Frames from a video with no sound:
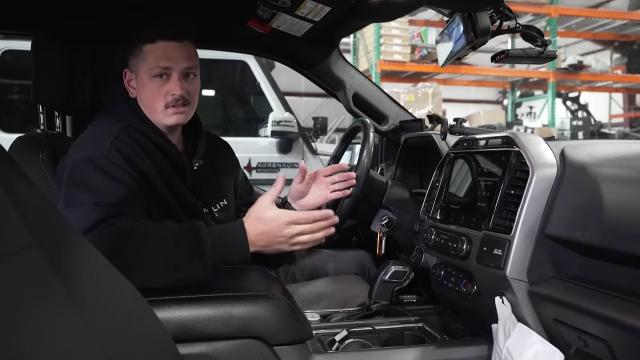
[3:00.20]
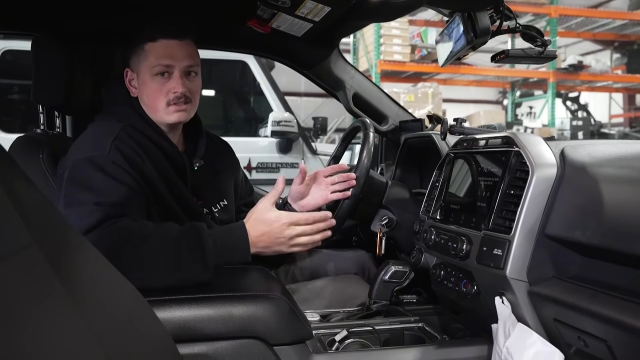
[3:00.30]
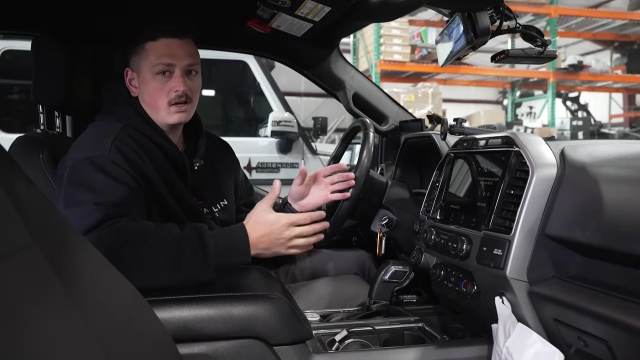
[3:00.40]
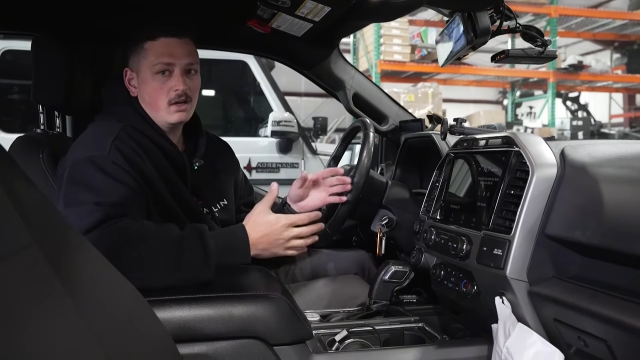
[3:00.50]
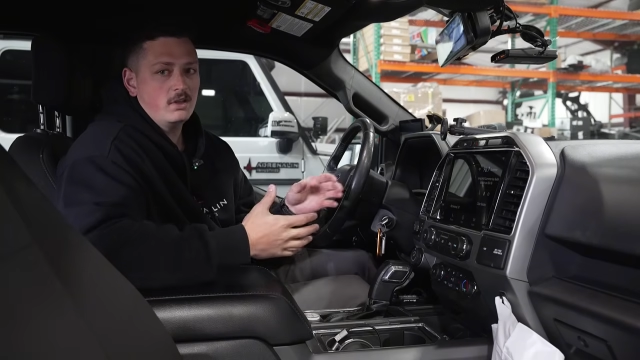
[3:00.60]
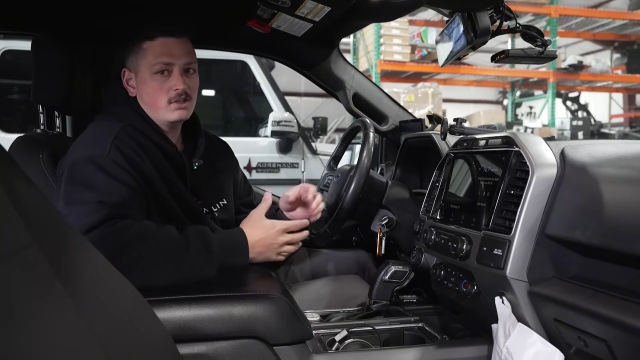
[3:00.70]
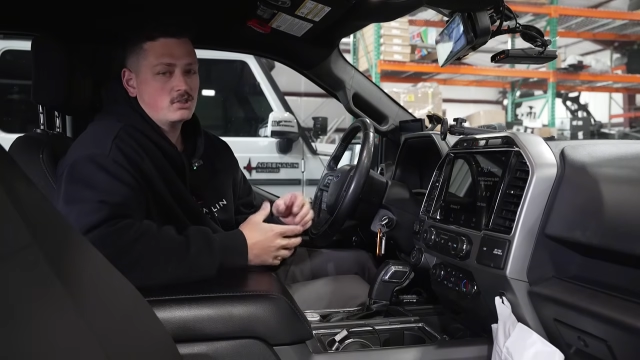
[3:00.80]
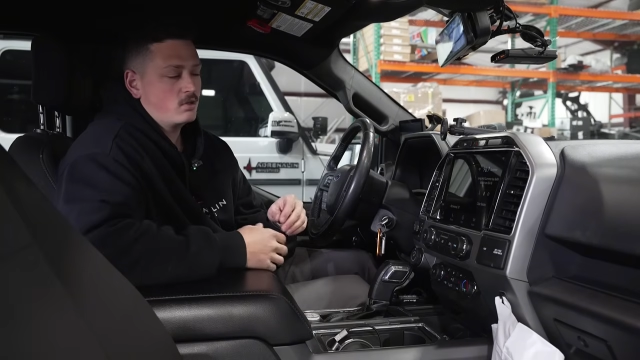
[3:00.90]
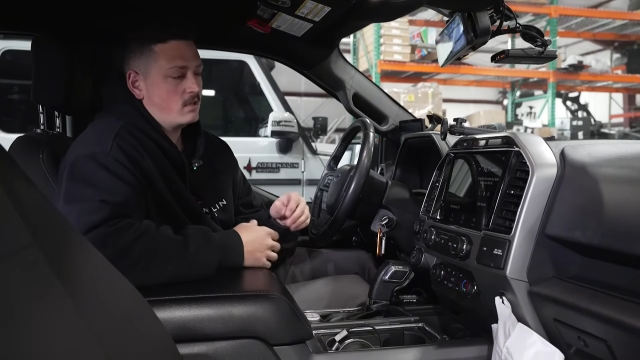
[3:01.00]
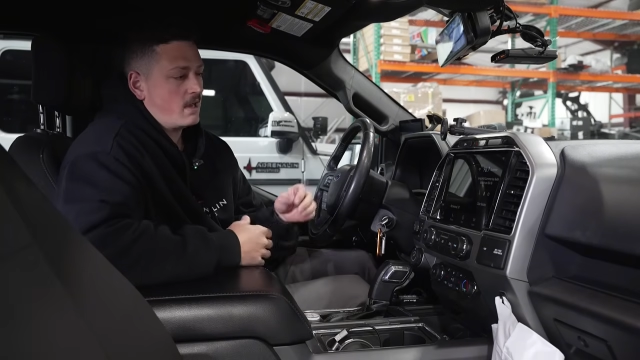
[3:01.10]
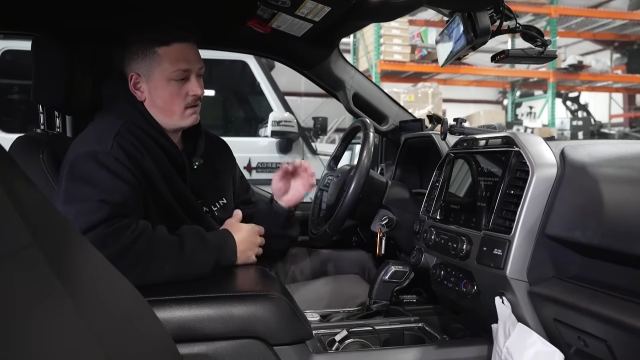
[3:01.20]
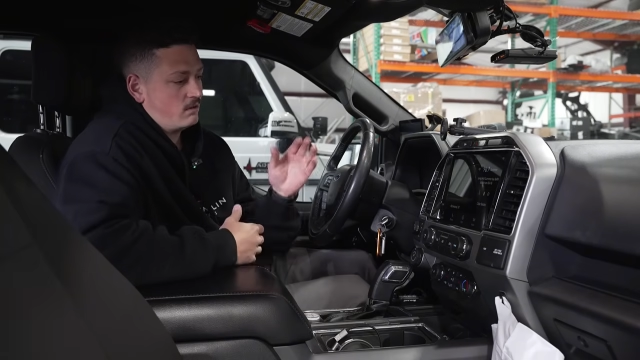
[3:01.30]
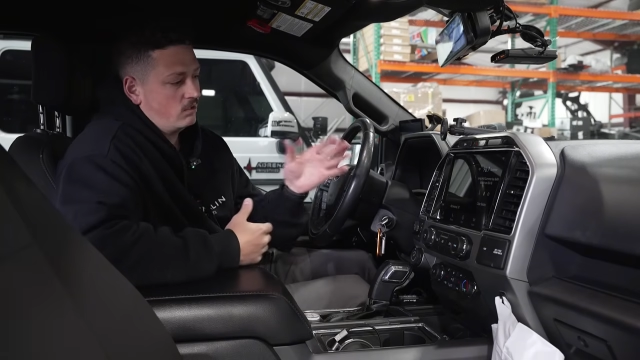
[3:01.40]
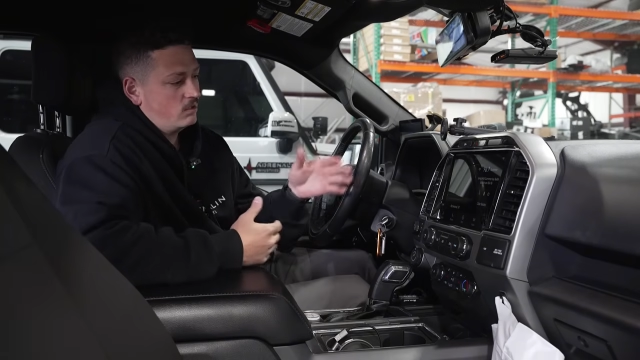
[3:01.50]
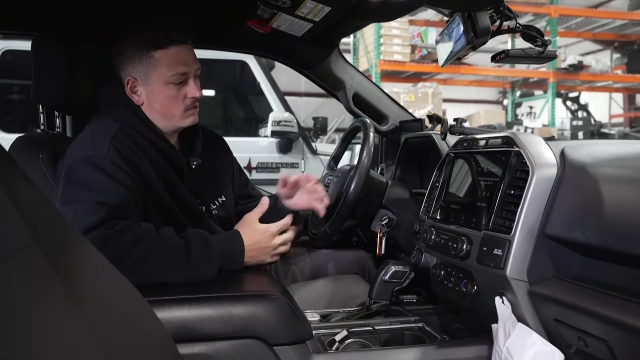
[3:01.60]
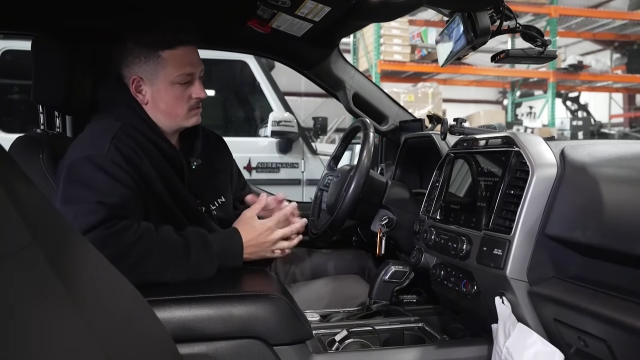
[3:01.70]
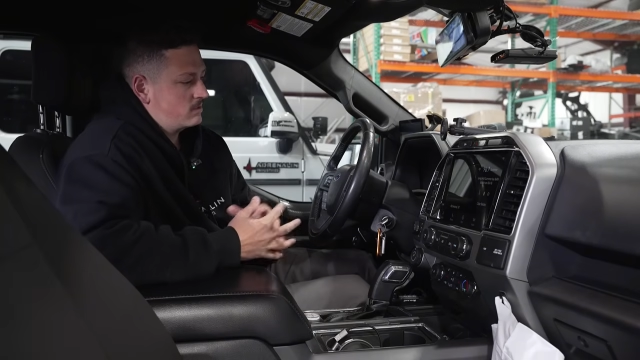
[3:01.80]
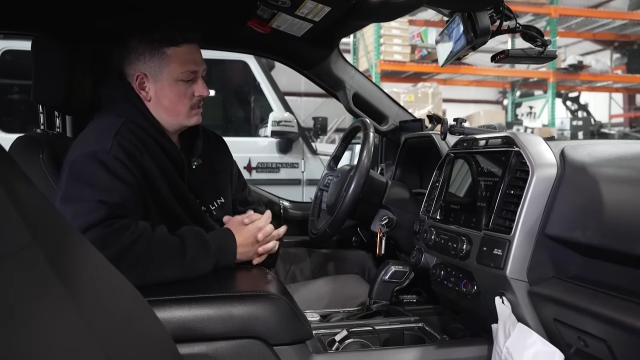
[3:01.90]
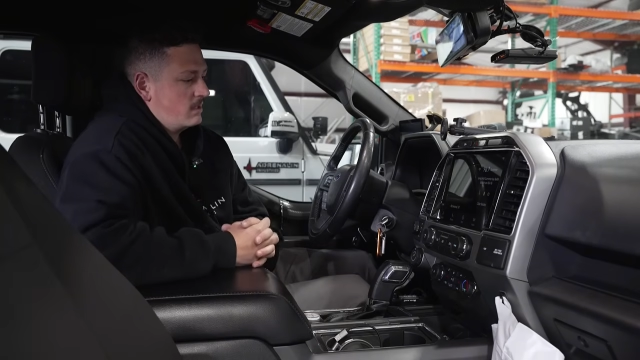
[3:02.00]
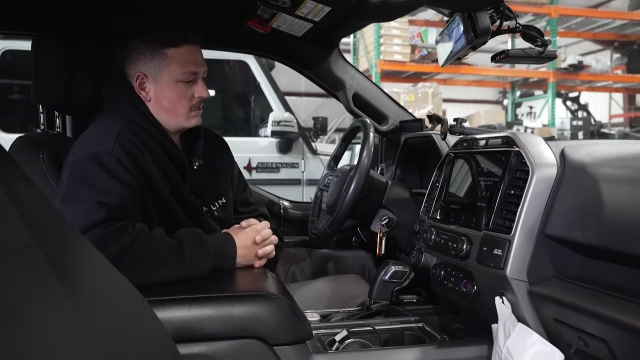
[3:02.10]
installed. Let's show you how it
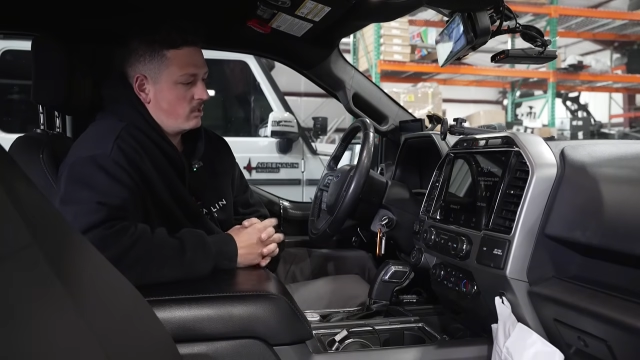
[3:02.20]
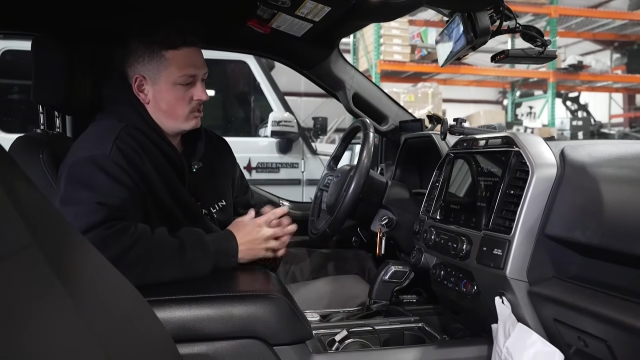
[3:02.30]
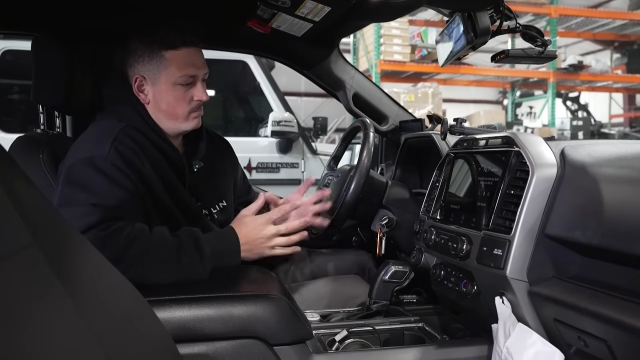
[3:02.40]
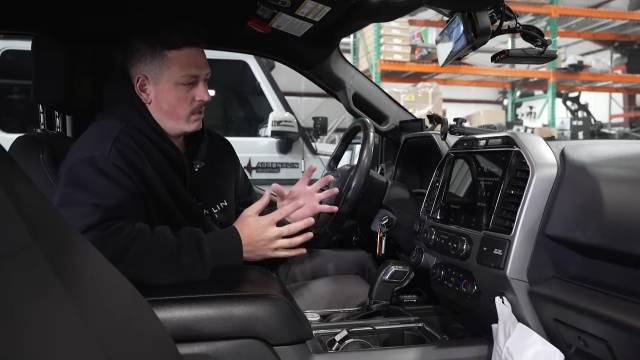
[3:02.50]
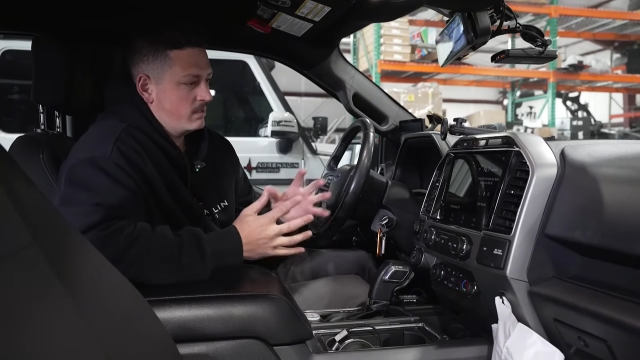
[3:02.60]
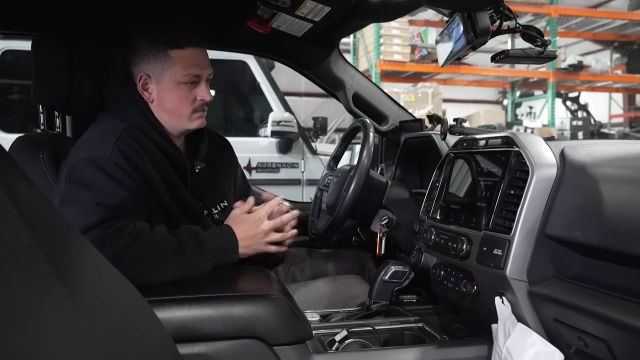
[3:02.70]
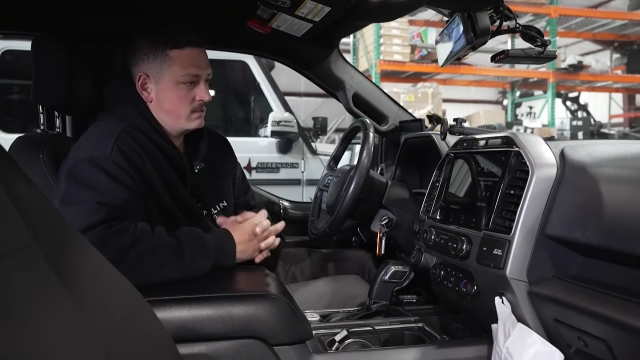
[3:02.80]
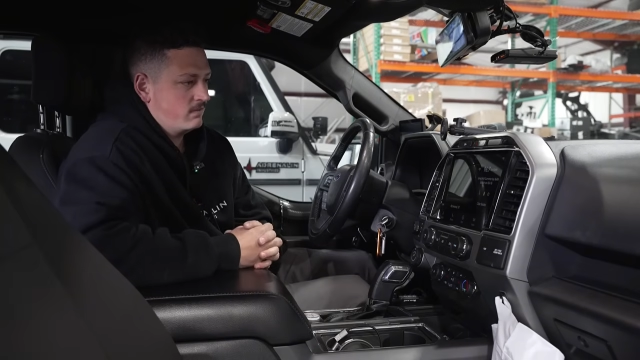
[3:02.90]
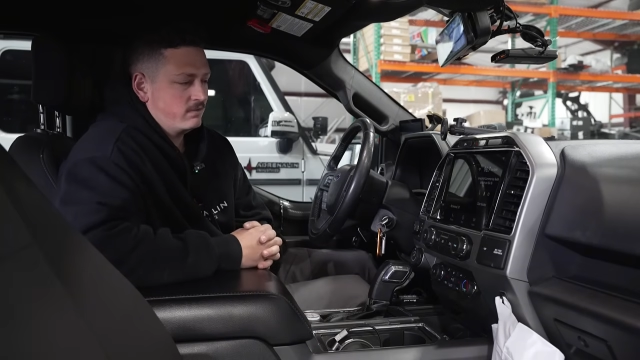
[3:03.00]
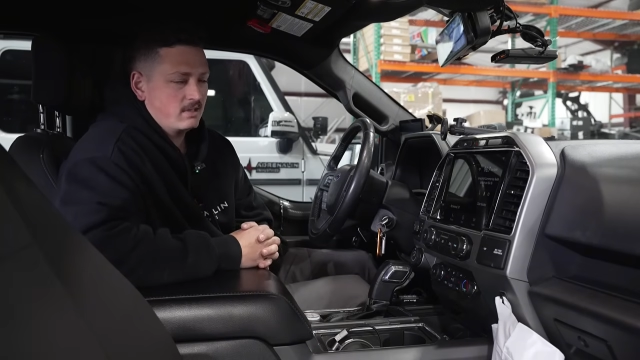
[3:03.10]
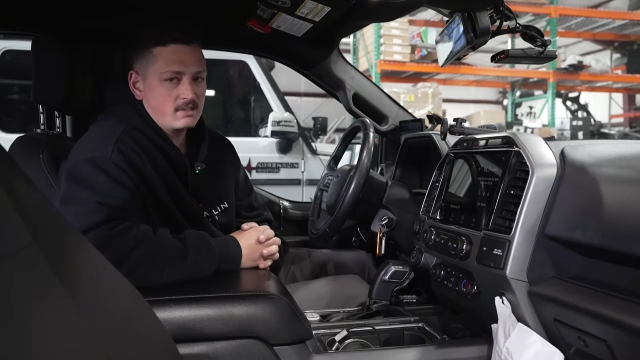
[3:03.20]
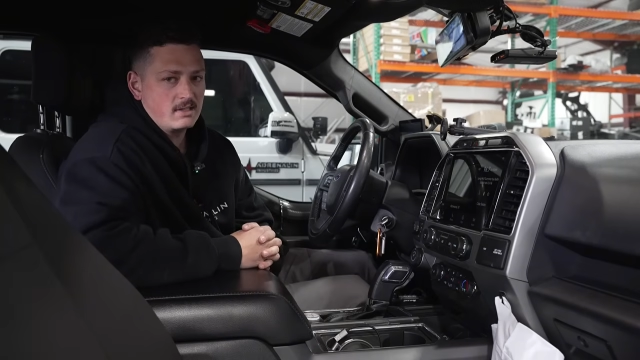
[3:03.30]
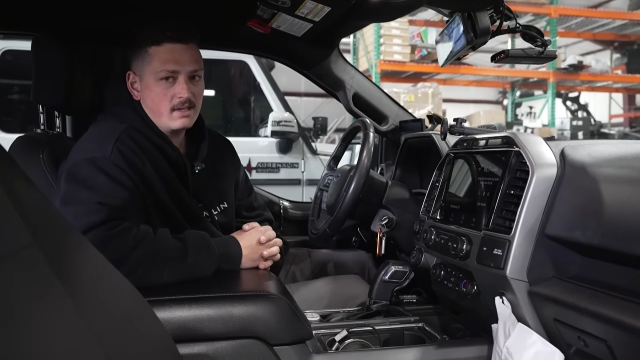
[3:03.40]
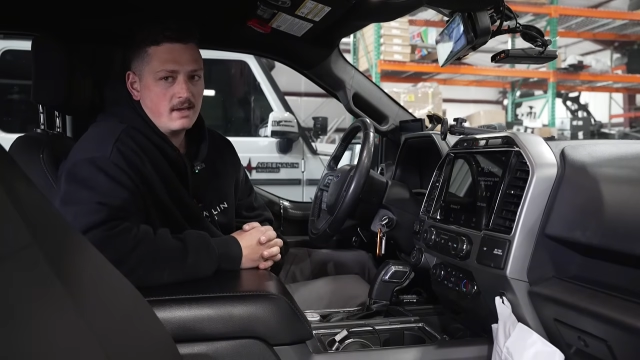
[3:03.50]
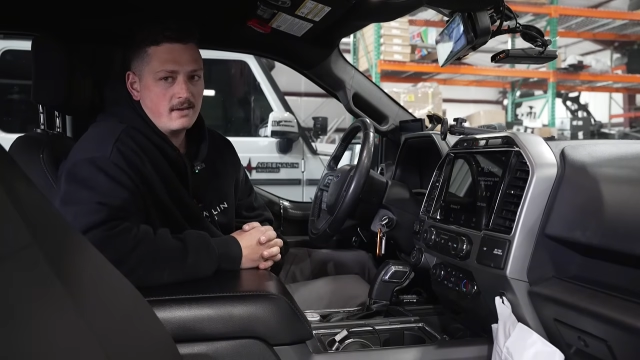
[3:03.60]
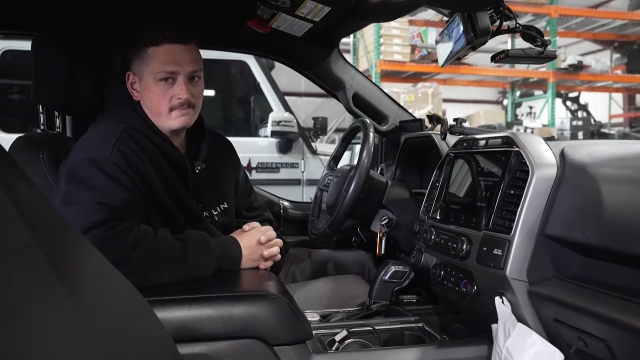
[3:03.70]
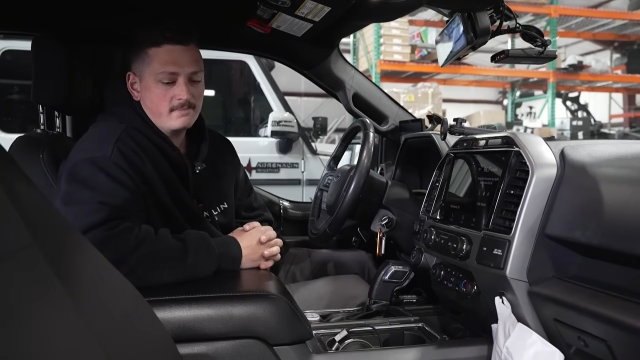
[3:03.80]
looks, all the buttons and different things like that.